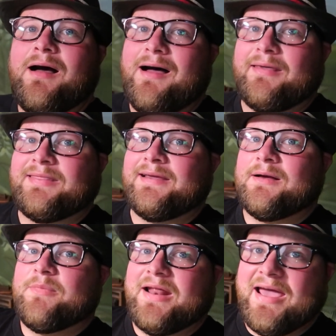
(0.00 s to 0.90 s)
I think
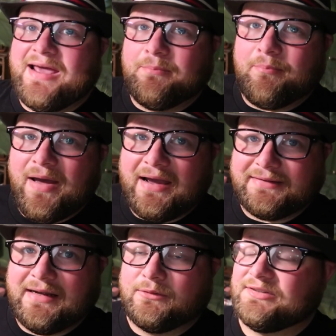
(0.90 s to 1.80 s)
I'm gonna head
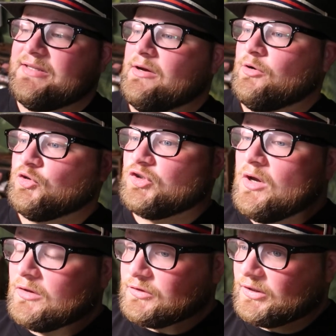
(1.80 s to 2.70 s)
back downstairs.
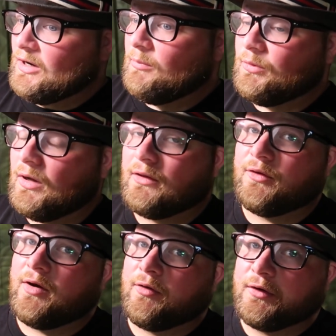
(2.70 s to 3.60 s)
There's a couple
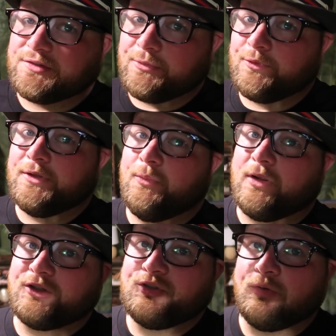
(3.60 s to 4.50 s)
other areas I really
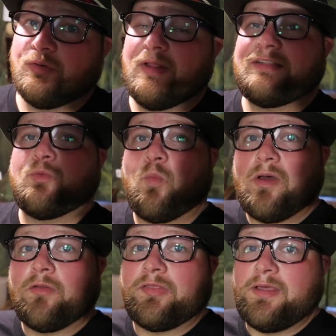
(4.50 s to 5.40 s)
wanna show you that's
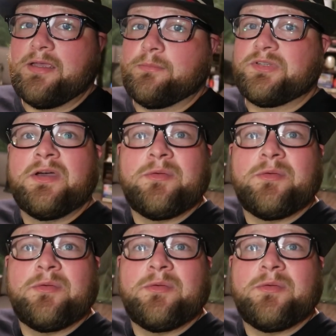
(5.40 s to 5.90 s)
well themed.